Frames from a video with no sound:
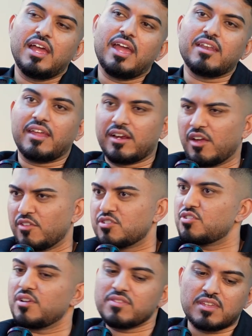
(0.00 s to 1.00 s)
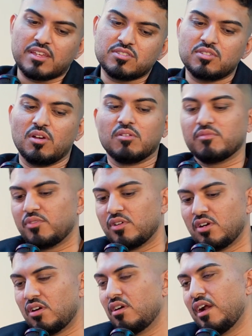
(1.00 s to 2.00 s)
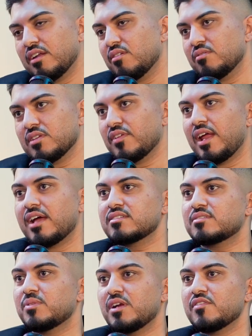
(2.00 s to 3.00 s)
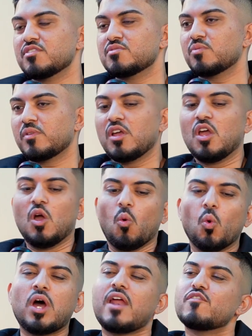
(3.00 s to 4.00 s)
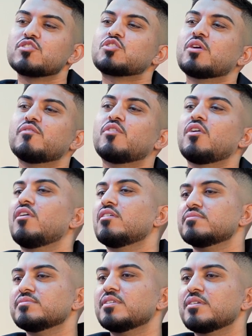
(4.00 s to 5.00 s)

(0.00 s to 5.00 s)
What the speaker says: And like other certain things. So for her, I don't even ask. Whatever's good for her. You know?